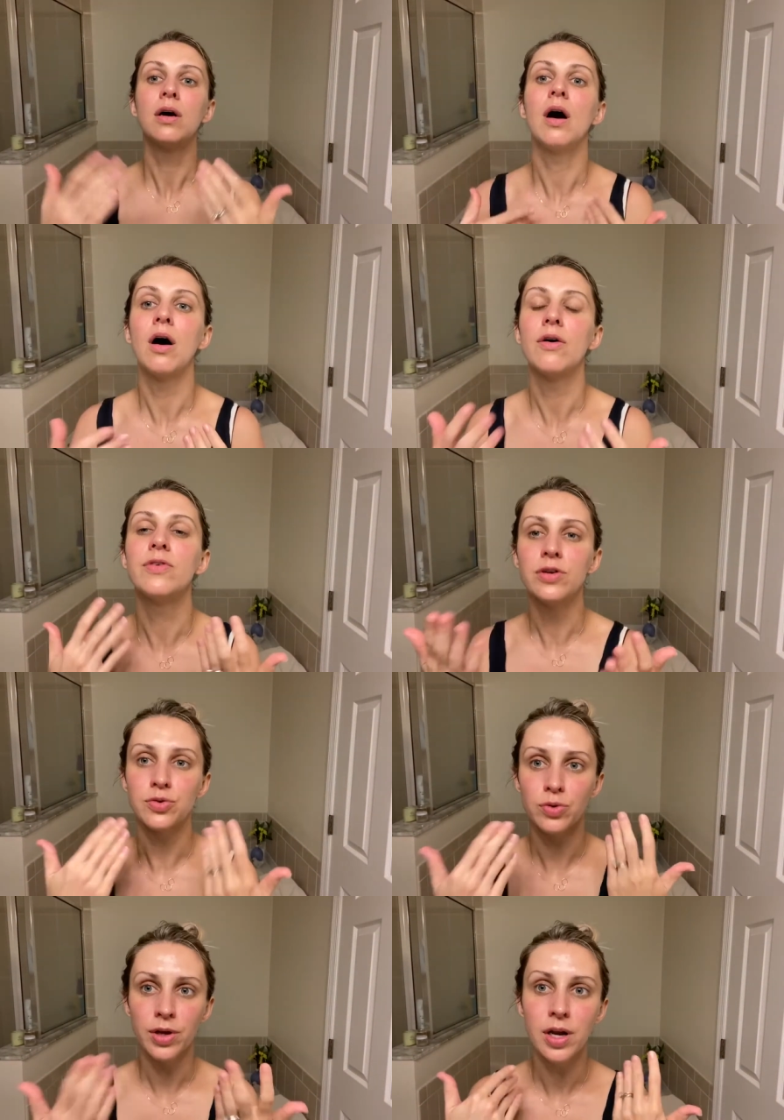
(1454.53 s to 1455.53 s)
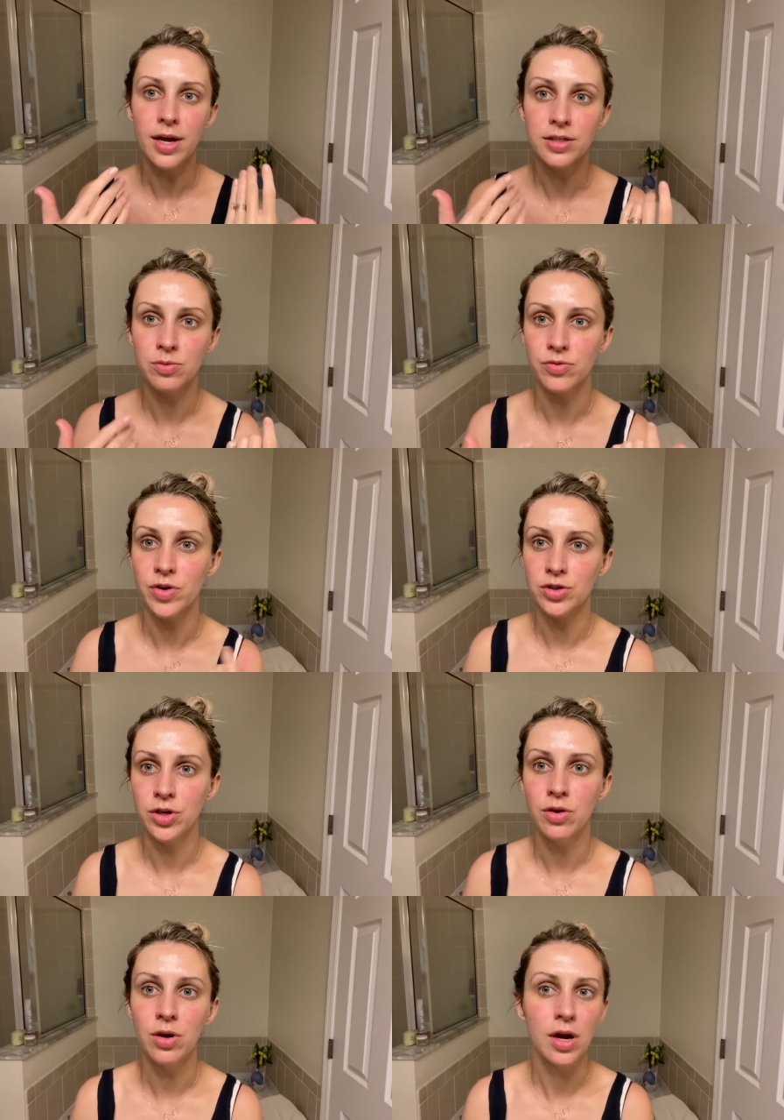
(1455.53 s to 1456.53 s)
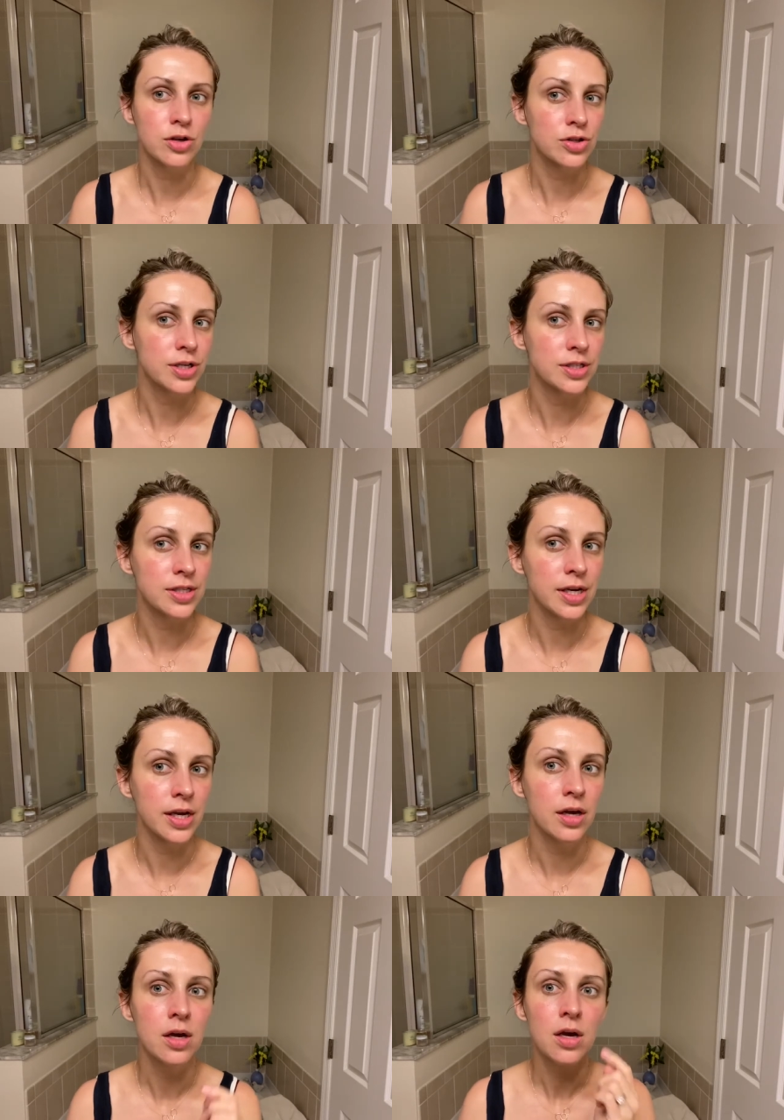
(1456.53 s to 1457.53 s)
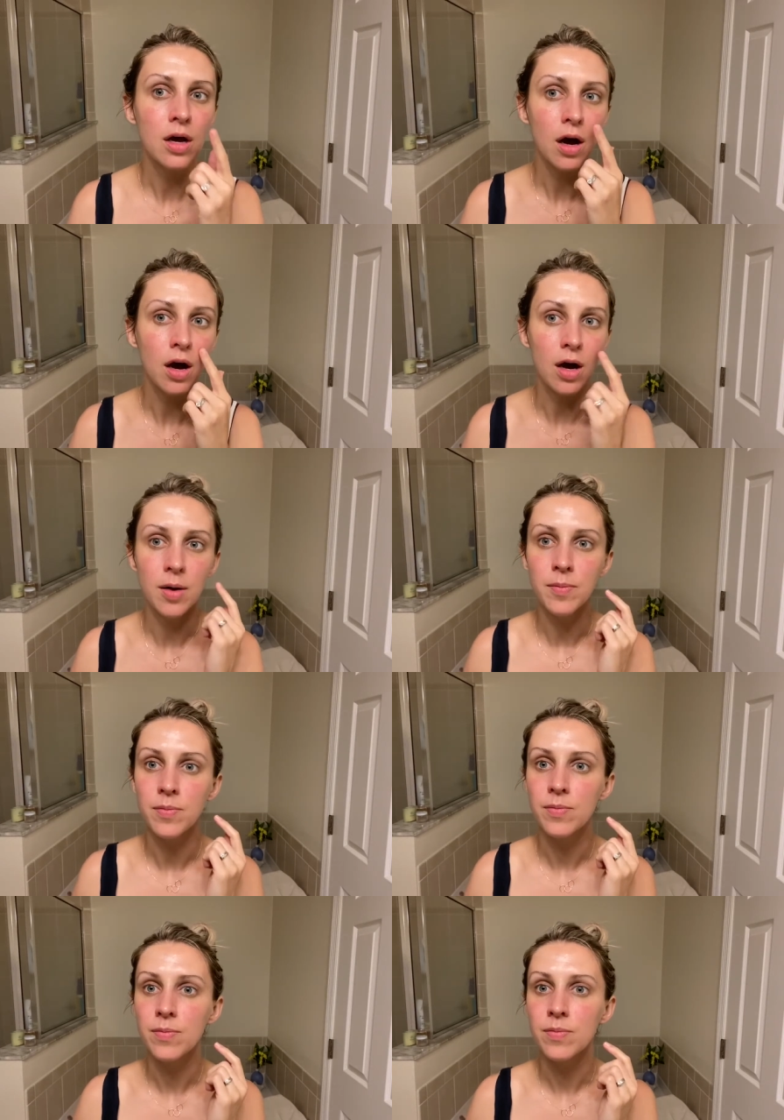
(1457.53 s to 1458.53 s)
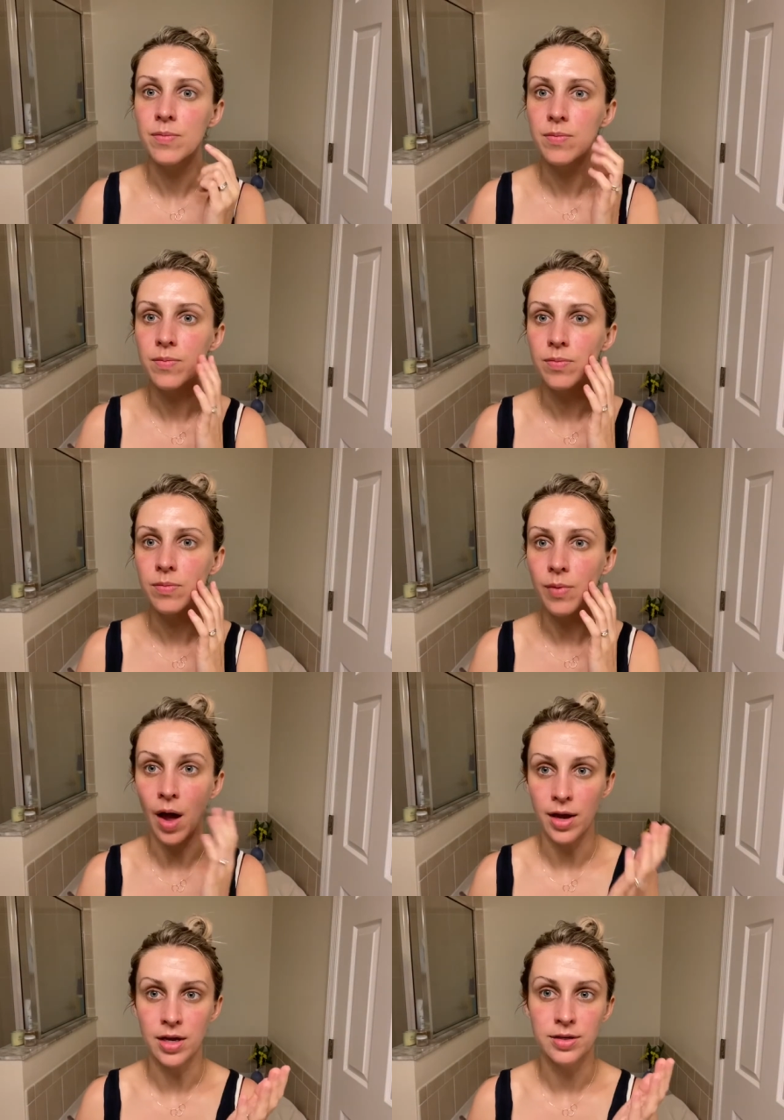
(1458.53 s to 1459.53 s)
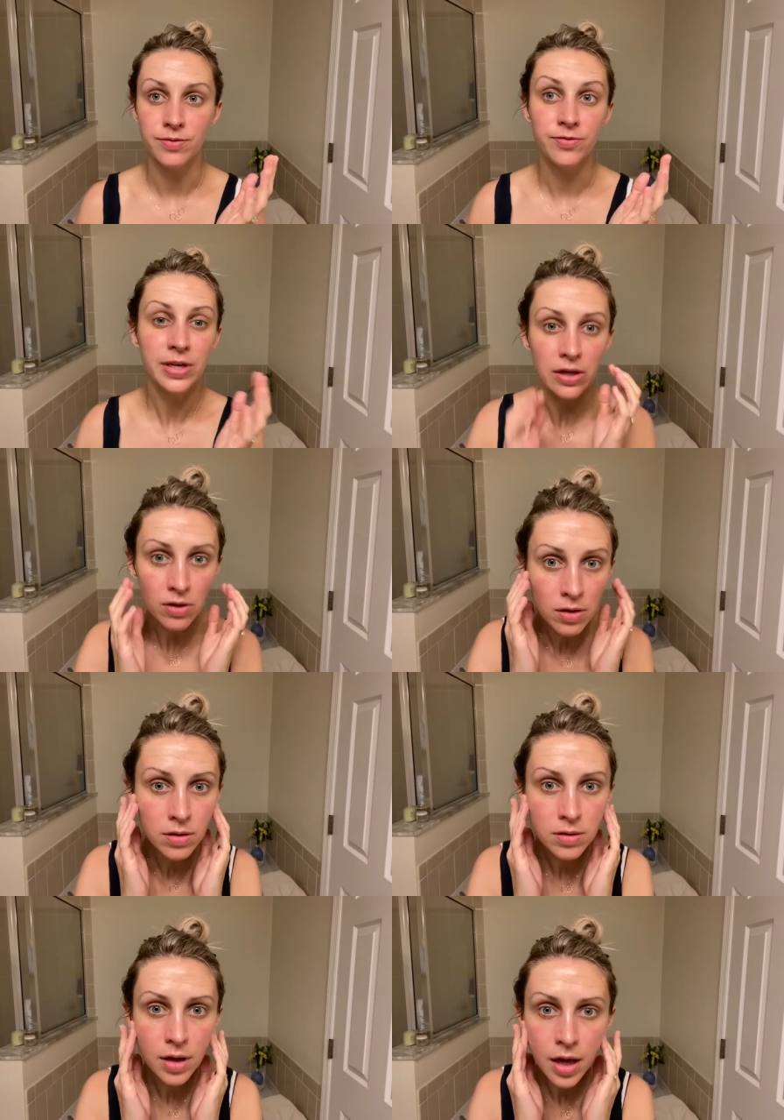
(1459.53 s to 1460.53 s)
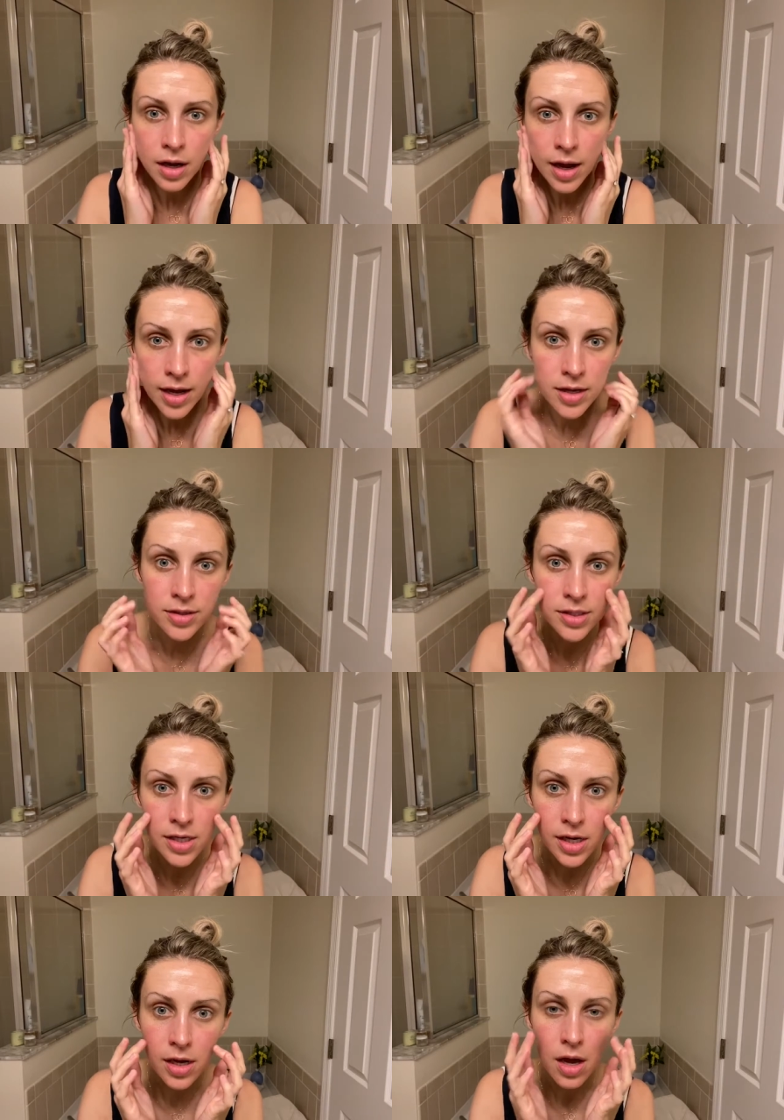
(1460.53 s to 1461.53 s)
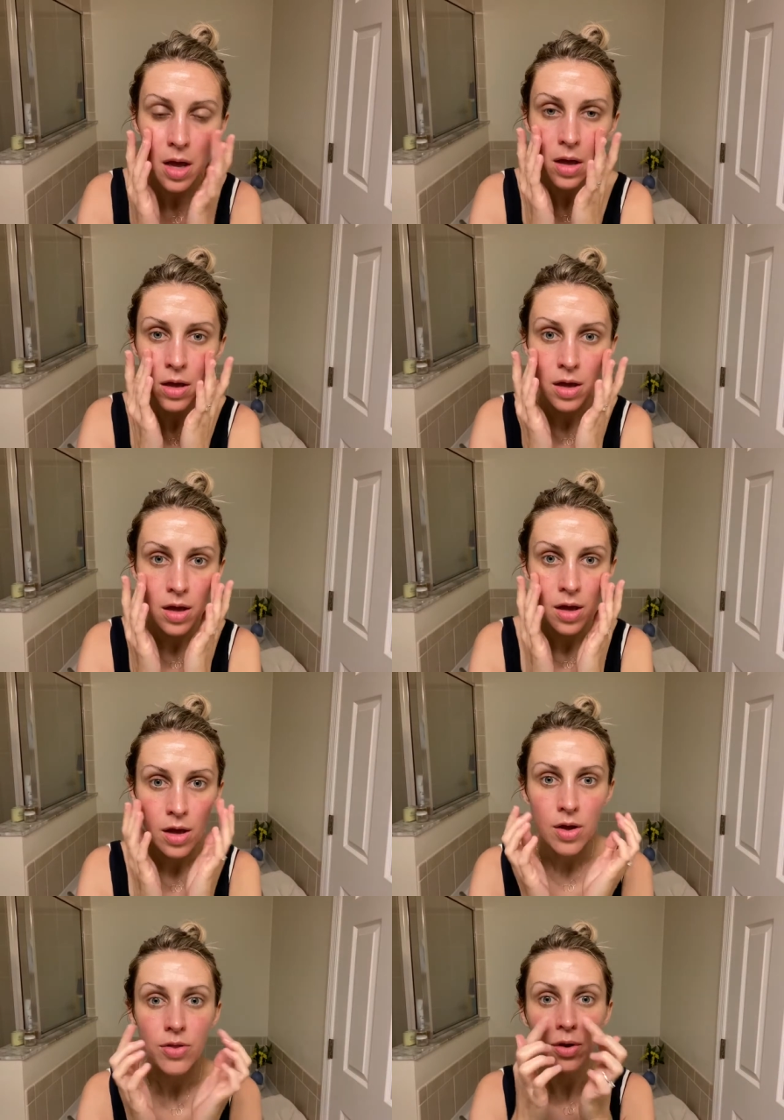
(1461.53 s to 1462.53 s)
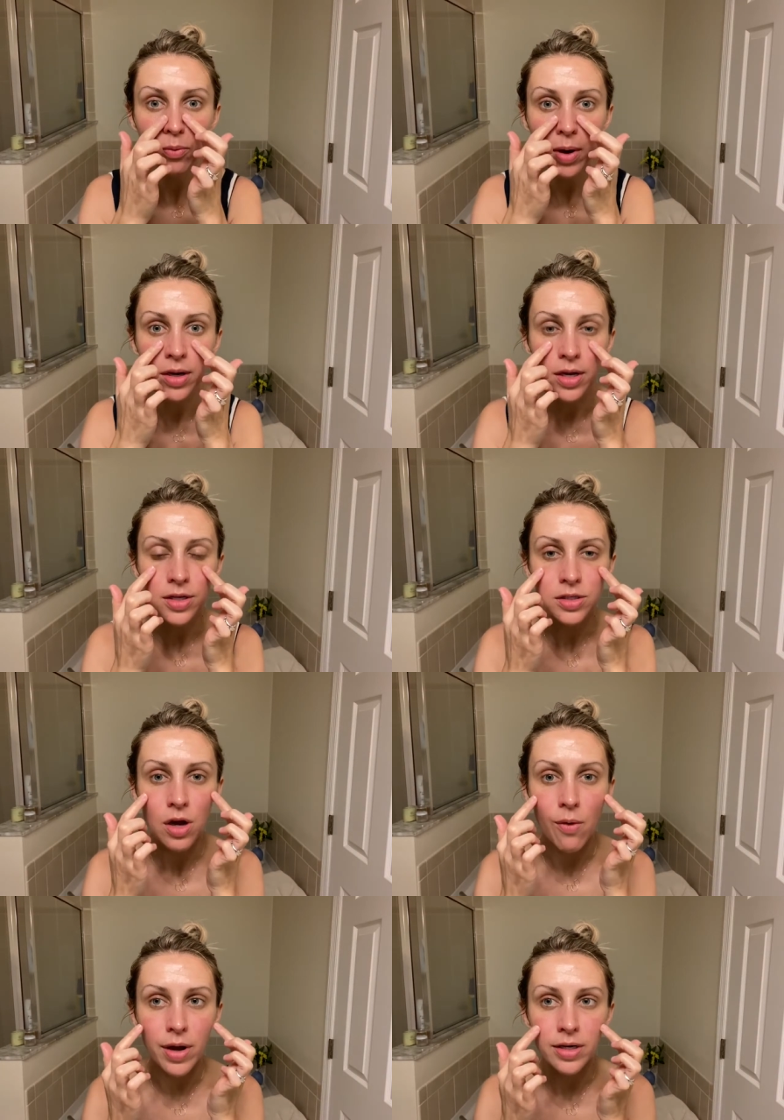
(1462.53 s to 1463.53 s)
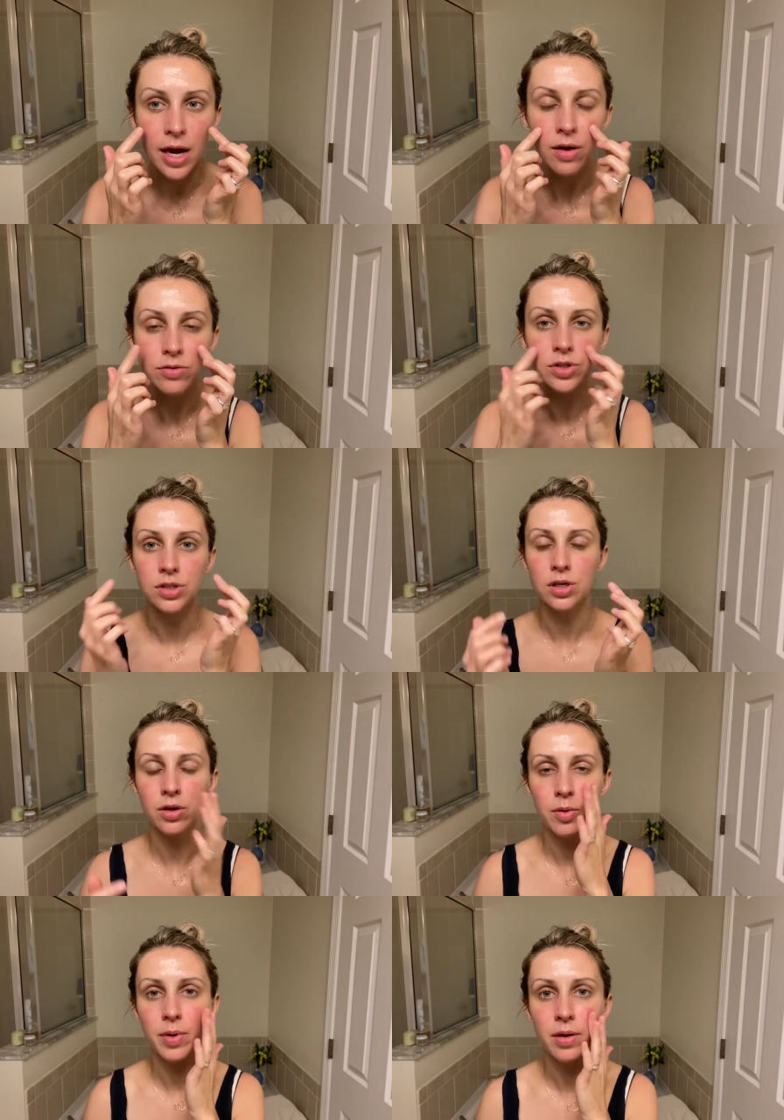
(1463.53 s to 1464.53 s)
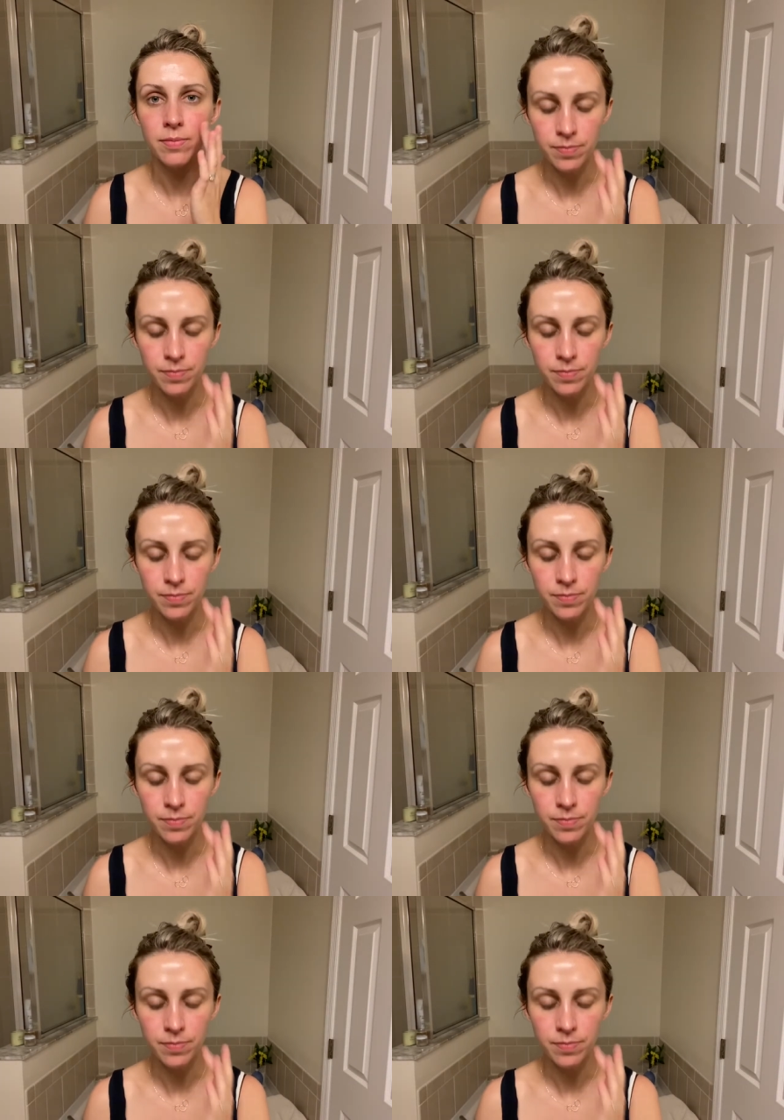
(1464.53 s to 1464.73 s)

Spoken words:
Oh, feels really nice and refreshing. You can actually see, I can feel and I can see the redness going down just a little bit,